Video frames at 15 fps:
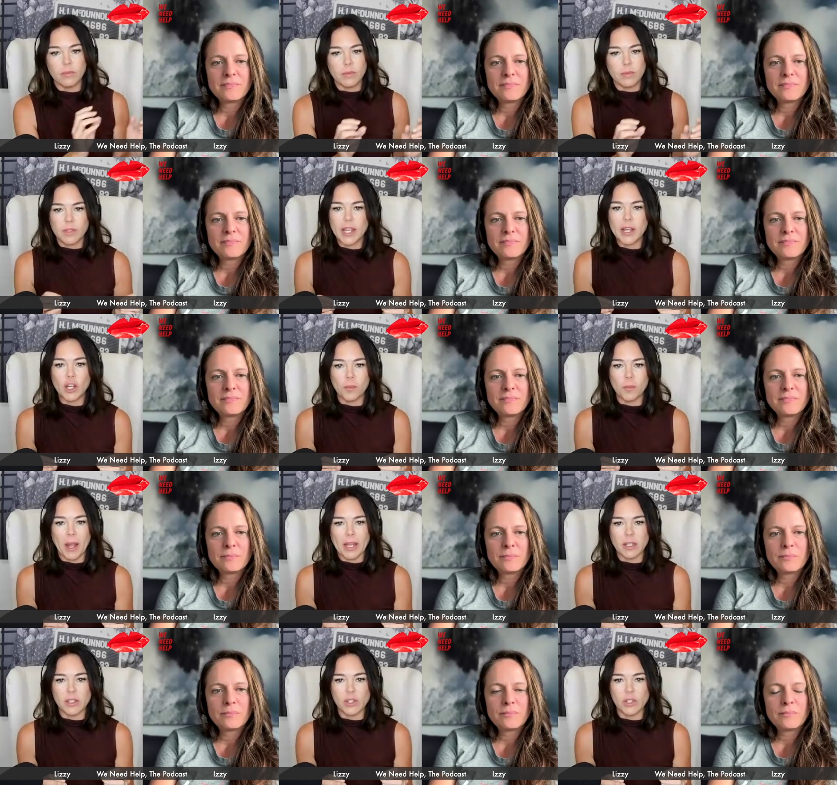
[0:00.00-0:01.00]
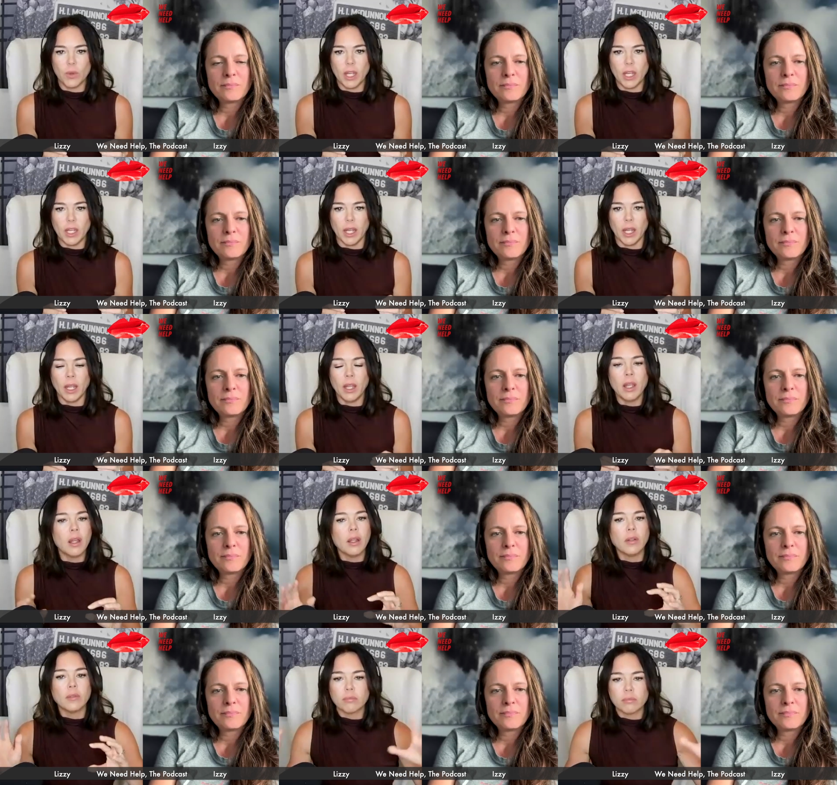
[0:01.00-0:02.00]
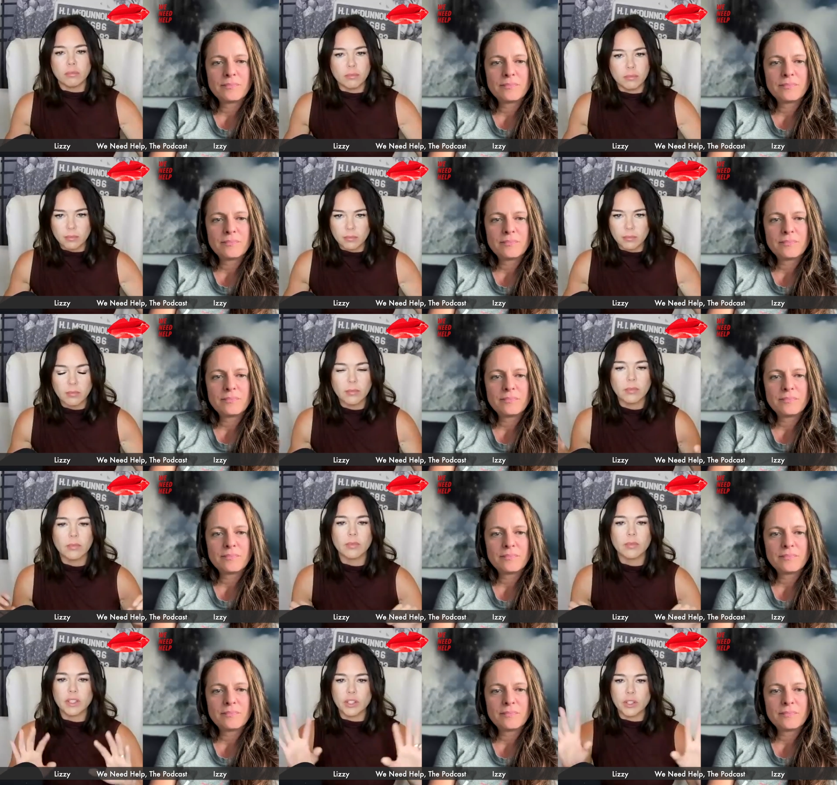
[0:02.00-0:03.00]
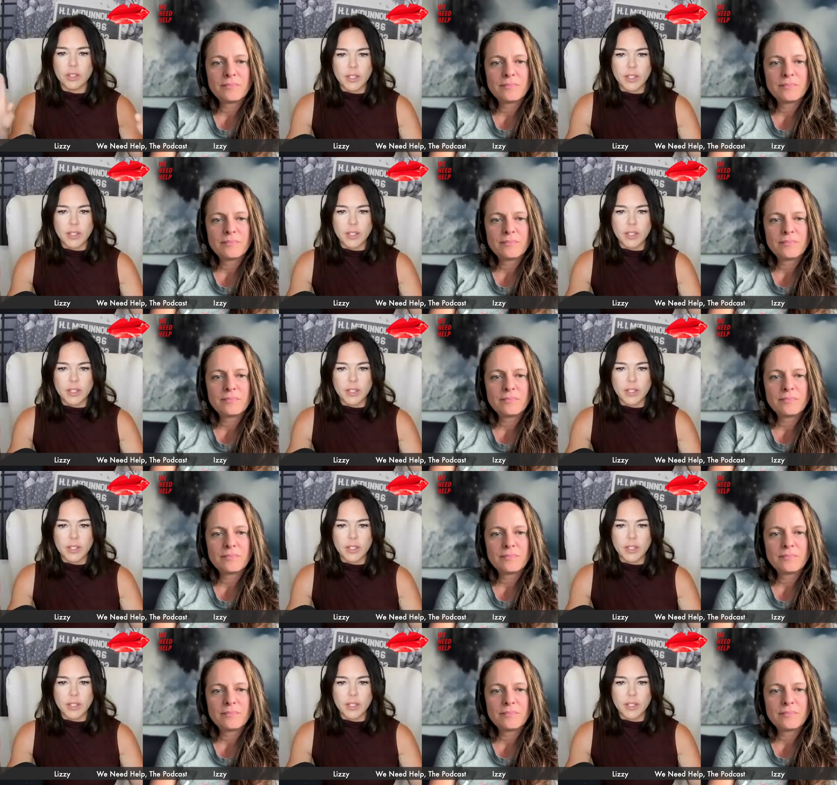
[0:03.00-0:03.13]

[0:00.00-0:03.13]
Speaker 1: say you're buying zucchini, we'll just